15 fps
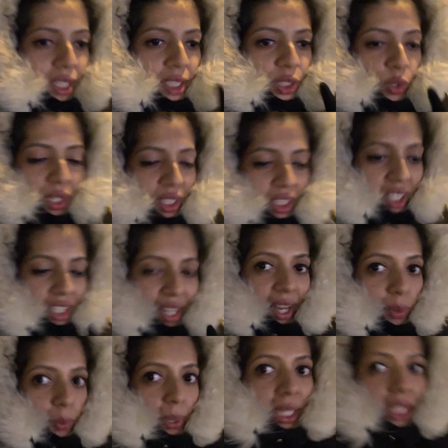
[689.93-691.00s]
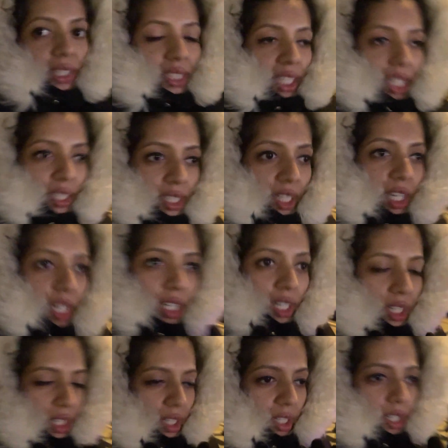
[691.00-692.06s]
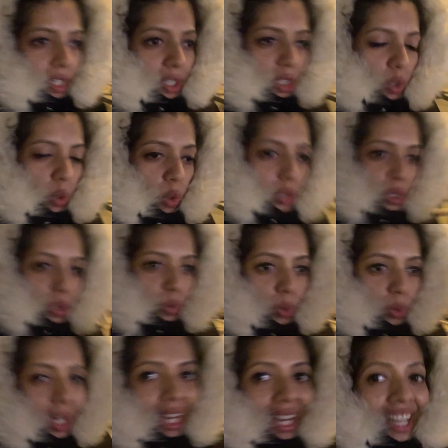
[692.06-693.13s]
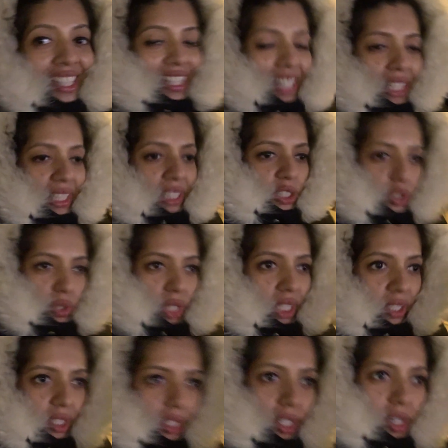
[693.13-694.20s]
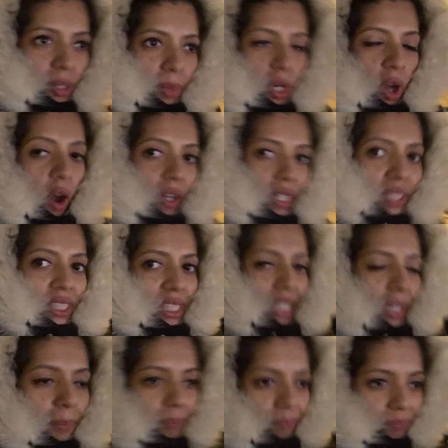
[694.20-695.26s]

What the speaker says: During the day we did go to Silk Street, but honestly